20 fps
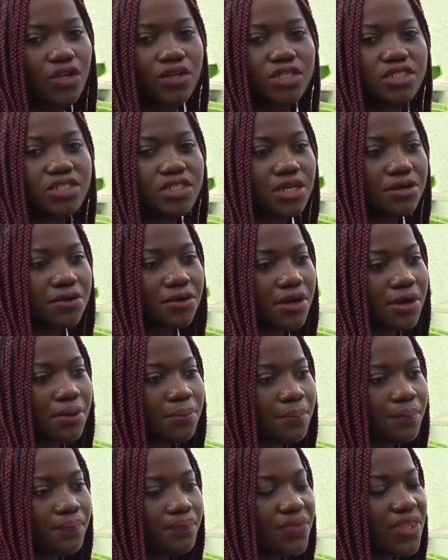on
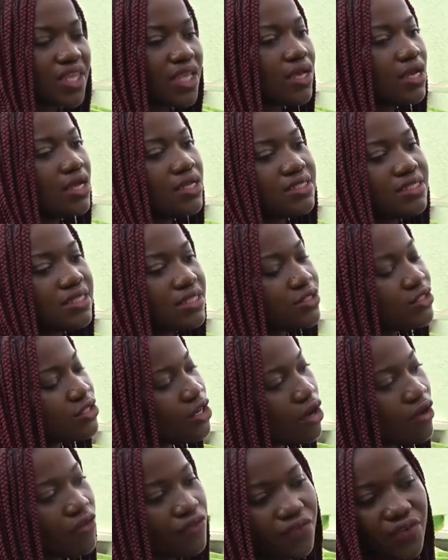Instagram,
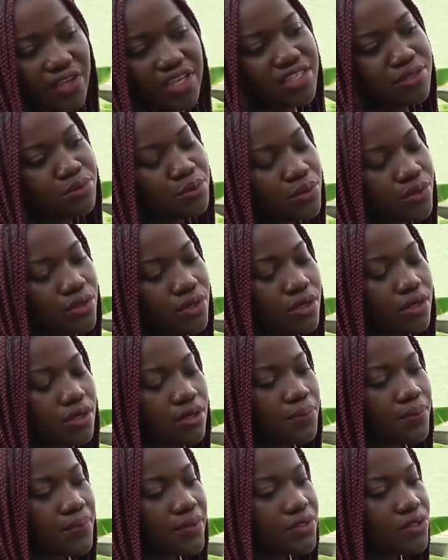TikTok, Facebook,
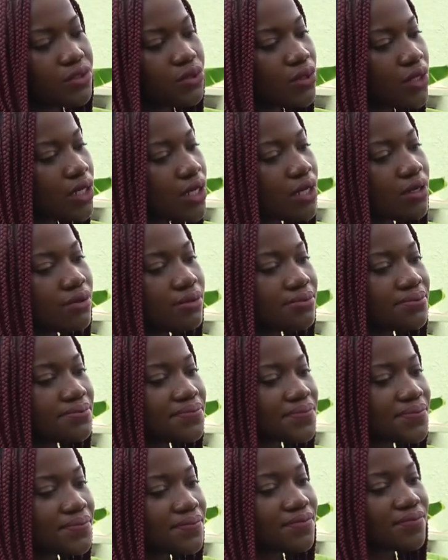Twitter.
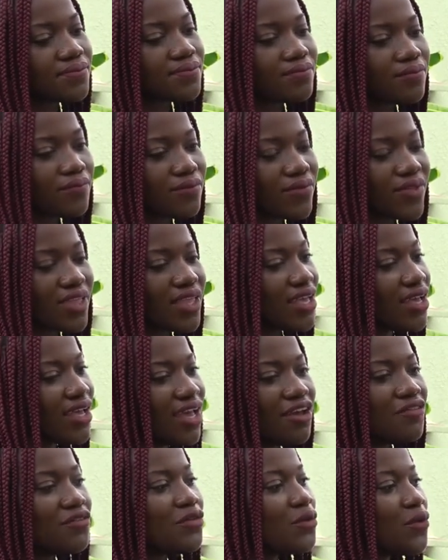
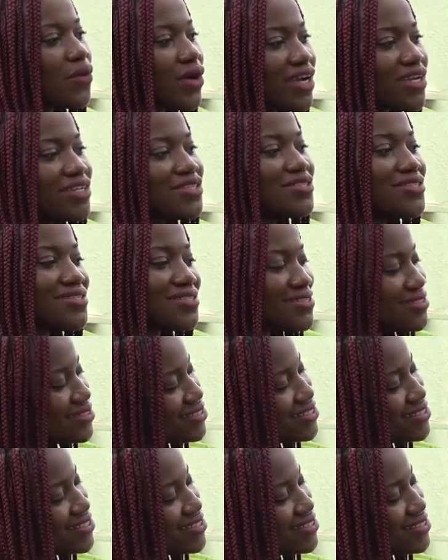Everywhere is